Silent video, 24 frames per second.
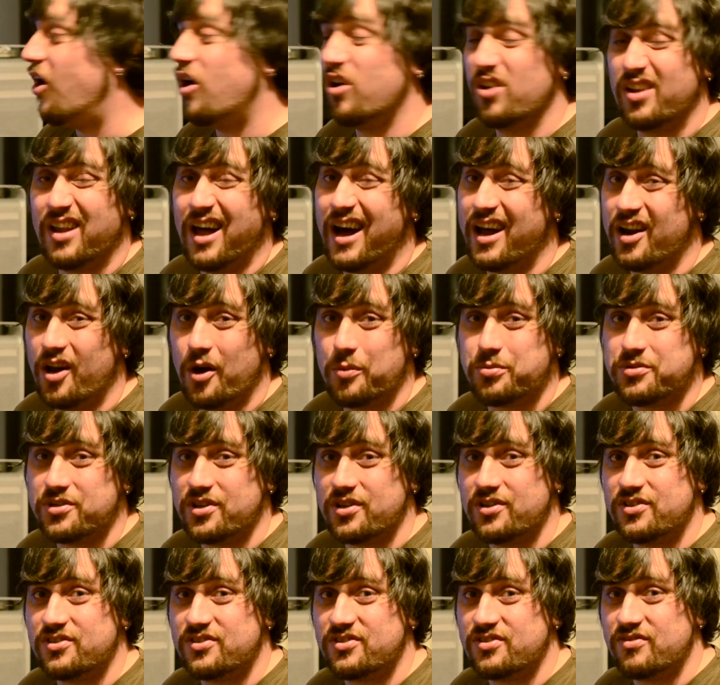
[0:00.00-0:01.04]
online
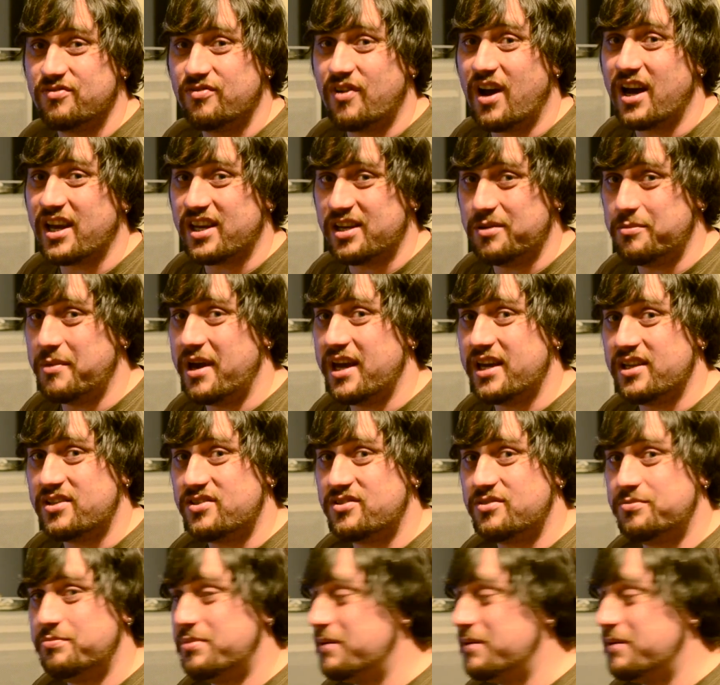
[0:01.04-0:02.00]
options, rag your mates,